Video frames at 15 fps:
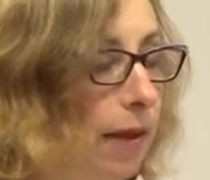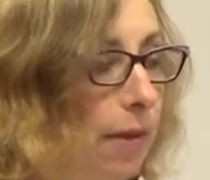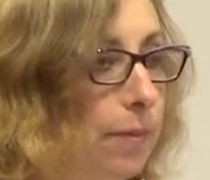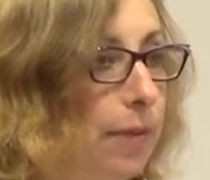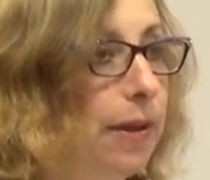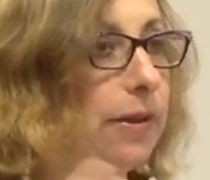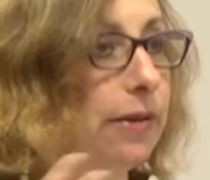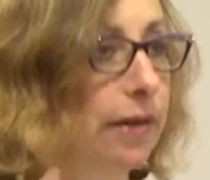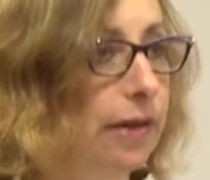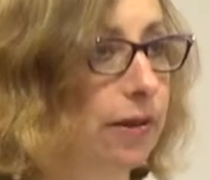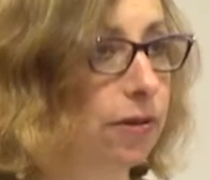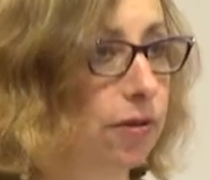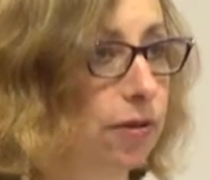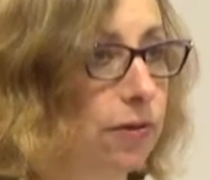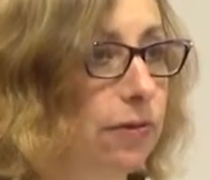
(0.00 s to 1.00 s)
ability
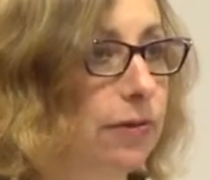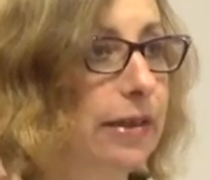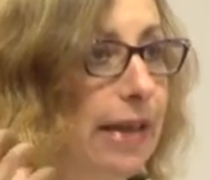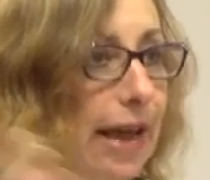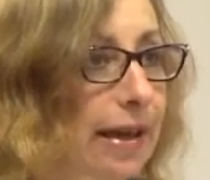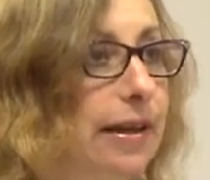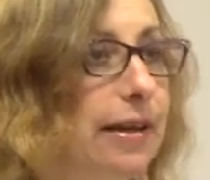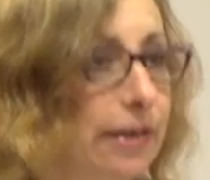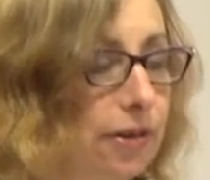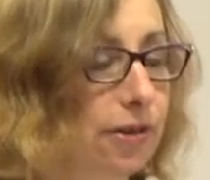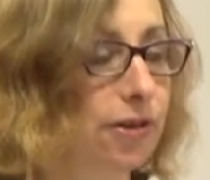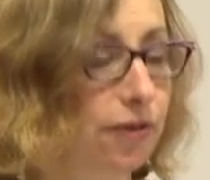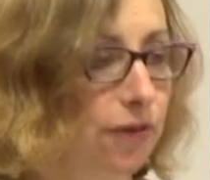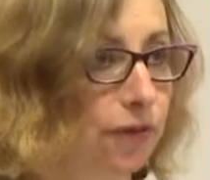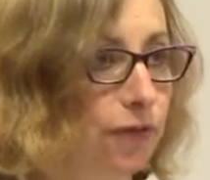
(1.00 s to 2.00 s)
to get
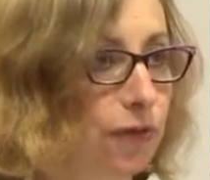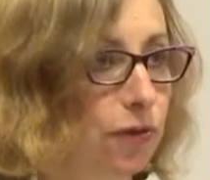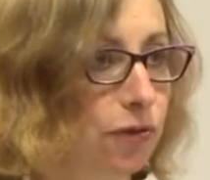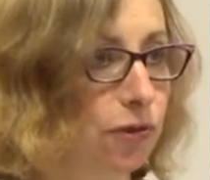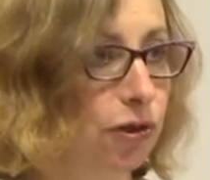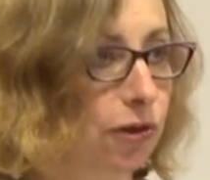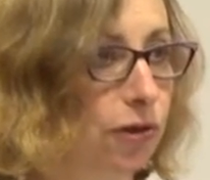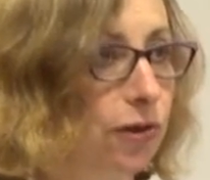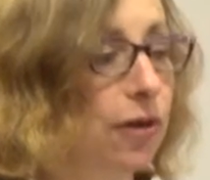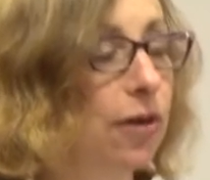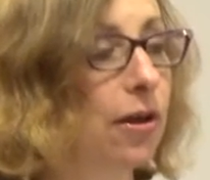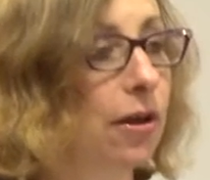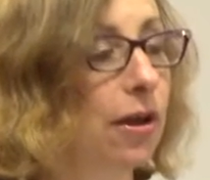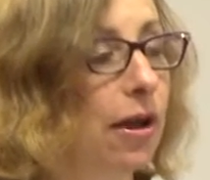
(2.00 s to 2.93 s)
into the future